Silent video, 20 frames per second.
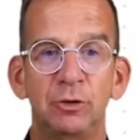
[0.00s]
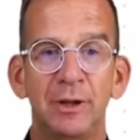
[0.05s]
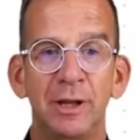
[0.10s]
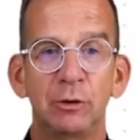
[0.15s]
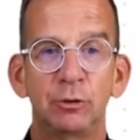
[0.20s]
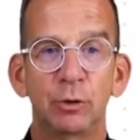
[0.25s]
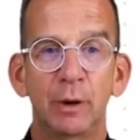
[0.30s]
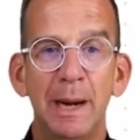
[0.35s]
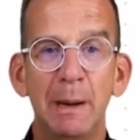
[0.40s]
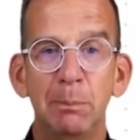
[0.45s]

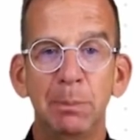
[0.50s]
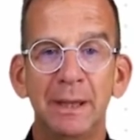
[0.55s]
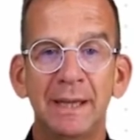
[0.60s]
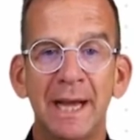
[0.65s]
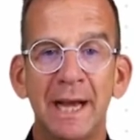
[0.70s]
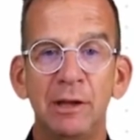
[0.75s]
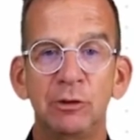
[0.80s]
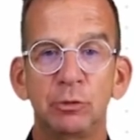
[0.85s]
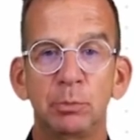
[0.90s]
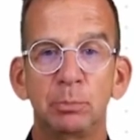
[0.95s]
stands for
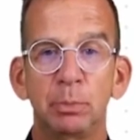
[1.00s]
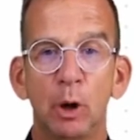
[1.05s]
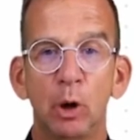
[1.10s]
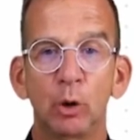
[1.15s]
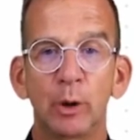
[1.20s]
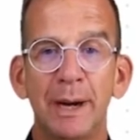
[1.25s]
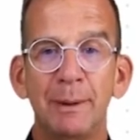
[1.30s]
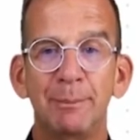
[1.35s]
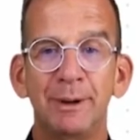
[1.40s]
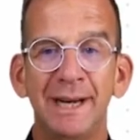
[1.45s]
Application
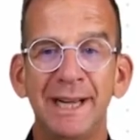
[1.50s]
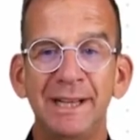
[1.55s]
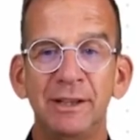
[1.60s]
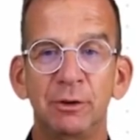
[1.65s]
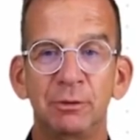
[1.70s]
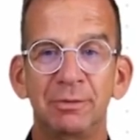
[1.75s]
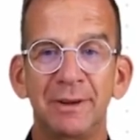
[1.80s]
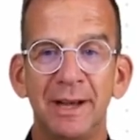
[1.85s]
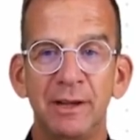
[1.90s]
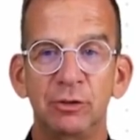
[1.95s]
Programmer
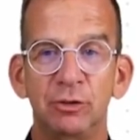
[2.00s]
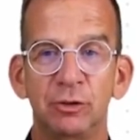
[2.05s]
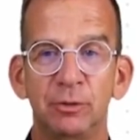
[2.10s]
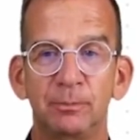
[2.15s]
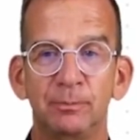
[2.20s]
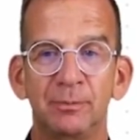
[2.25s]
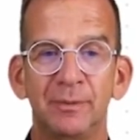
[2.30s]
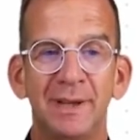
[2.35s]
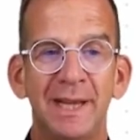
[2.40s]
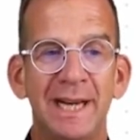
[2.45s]
Interface,
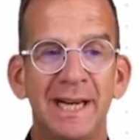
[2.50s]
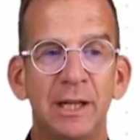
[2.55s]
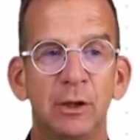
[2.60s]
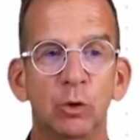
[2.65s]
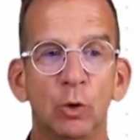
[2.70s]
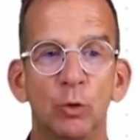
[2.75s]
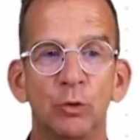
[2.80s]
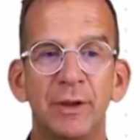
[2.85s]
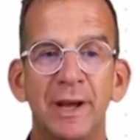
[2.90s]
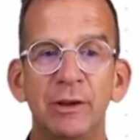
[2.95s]
and
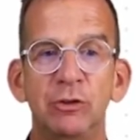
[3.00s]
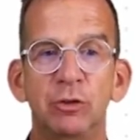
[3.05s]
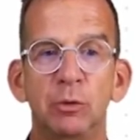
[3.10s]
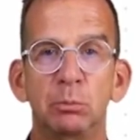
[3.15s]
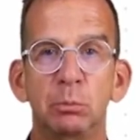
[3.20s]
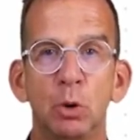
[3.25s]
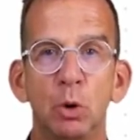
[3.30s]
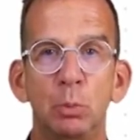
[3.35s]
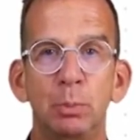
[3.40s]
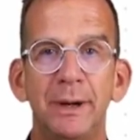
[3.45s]
it contains a
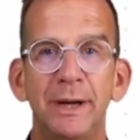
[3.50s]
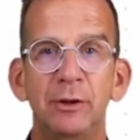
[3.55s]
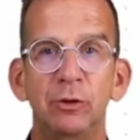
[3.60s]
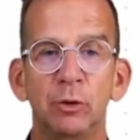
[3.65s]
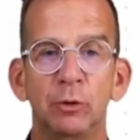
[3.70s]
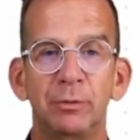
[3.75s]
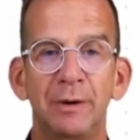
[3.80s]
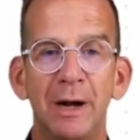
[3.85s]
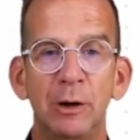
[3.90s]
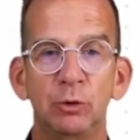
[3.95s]

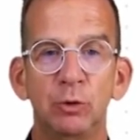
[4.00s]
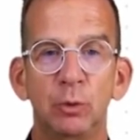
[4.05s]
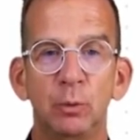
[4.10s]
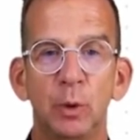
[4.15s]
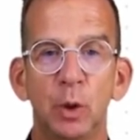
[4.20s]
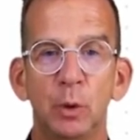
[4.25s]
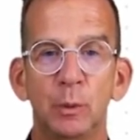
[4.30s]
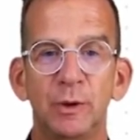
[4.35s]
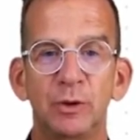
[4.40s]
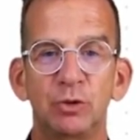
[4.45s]
blueprint of how to
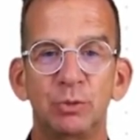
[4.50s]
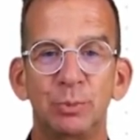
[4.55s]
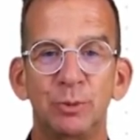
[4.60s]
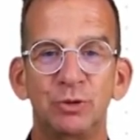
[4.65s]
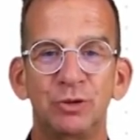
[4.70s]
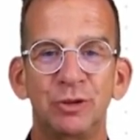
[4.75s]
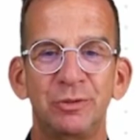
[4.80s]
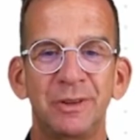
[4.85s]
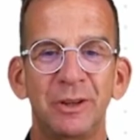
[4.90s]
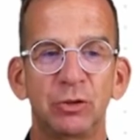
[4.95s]
work with
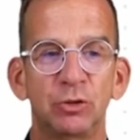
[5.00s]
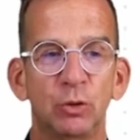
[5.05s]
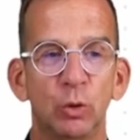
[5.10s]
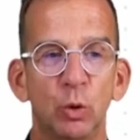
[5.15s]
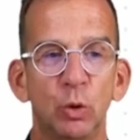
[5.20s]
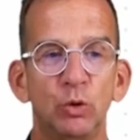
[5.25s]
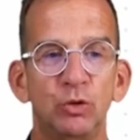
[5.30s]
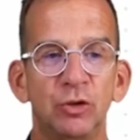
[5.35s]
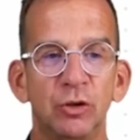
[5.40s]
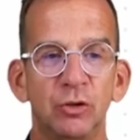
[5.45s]
specific
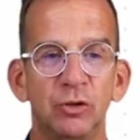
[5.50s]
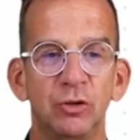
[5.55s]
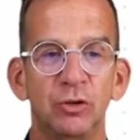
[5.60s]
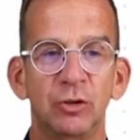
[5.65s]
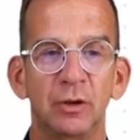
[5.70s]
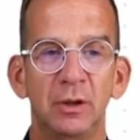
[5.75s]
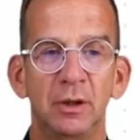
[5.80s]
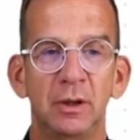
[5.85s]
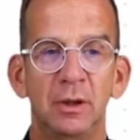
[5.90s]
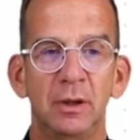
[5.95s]

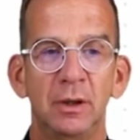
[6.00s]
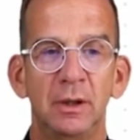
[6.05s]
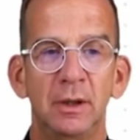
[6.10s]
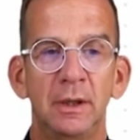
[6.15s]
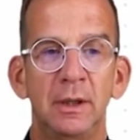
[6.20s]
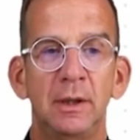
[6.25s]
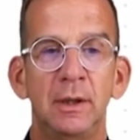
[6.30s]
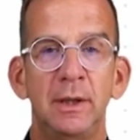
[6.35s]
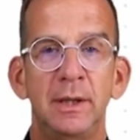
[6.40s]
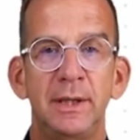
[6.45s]
solutions.
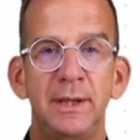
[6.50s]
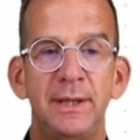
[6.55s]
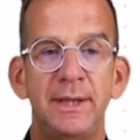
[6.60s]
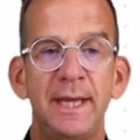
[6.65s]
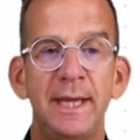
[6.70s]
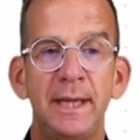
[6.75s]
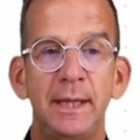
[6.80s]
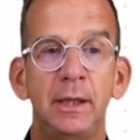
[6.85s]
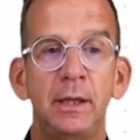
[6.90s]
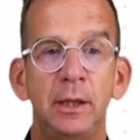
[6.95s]

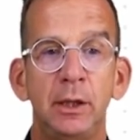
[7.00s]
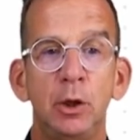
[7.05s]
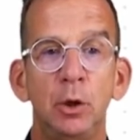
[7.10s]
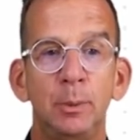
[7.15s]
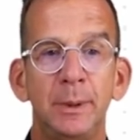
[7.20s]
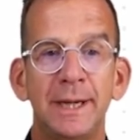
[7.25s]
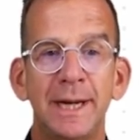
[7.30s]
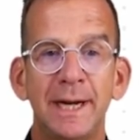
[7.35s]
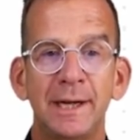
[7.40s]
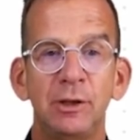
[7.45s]
The
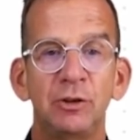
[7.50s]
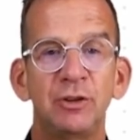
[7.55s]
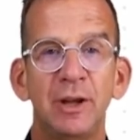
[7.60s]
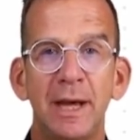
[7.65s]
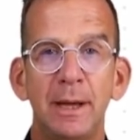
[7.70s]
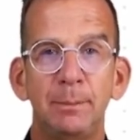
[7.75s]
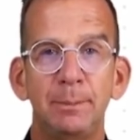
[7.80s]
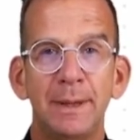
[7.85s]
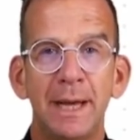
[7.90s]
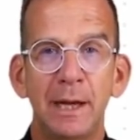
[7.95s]
Kubernetes
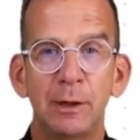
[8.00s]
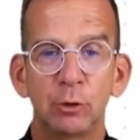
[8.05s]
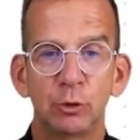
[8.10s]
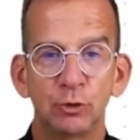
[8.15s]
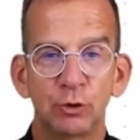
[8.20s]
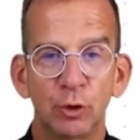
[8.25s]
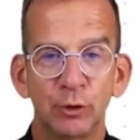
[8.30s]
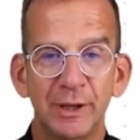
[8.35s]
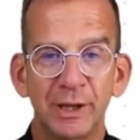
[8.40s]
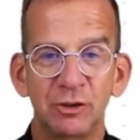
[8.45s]
API
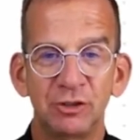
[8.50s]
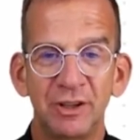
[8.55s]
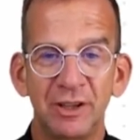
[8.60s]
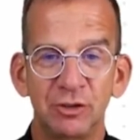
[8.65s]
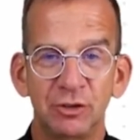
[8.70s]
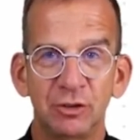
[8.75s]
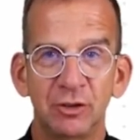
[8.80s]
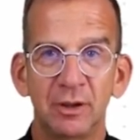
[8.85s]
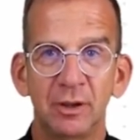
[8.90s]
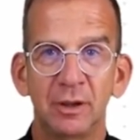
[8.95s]
does not
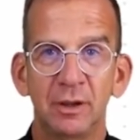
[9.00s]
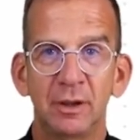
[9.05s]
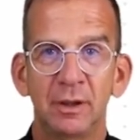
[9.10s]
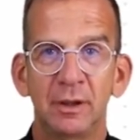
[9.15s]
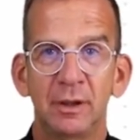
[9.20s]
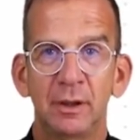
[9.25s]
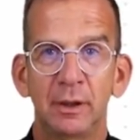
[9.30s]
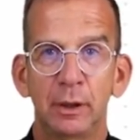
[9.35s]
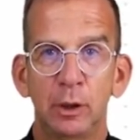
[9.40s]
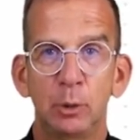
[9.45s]
exist.
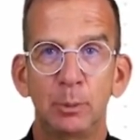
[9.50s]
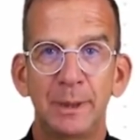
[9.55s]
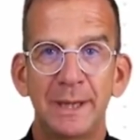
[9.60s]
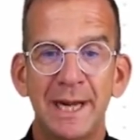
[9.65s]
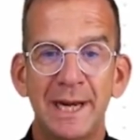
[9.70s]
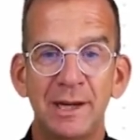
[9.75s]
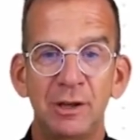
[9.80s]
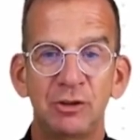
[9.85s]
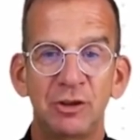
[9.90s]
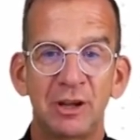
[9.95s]

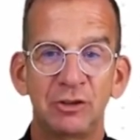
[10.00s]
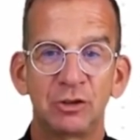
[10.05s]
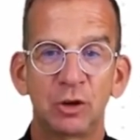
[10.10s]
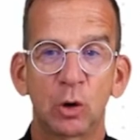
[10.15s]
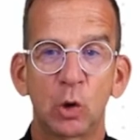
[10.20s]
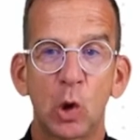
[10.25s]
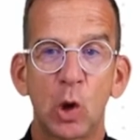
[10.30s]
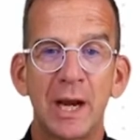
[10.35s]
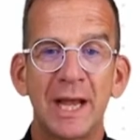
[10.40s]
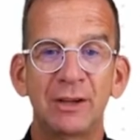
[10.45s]
Kubernetes has a
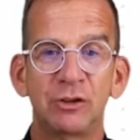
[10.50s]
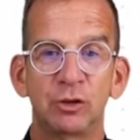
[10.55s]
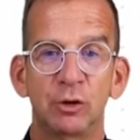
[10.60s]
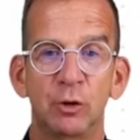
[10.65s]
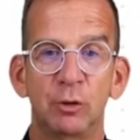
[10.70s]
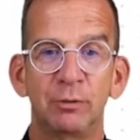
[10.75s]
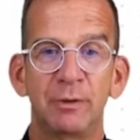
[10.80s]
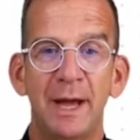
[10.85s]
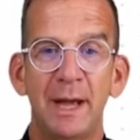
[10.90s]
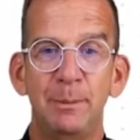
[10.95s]

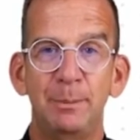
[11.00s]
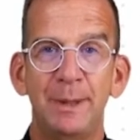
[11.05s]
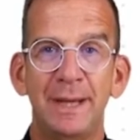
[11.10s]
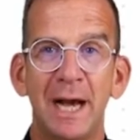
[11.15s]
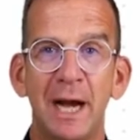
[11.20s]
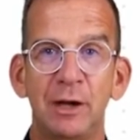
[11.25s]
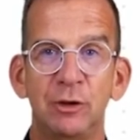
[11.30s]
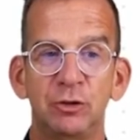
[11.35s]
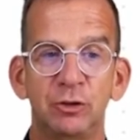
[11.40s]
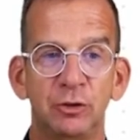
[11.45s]
collection of
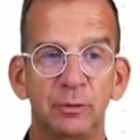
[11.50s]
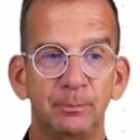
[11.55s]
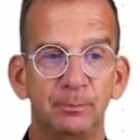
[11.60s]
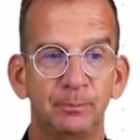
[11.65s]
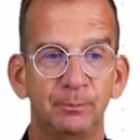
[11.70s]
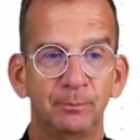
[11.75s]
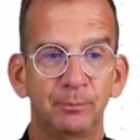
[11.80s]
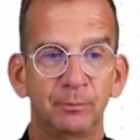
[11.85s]
APIs.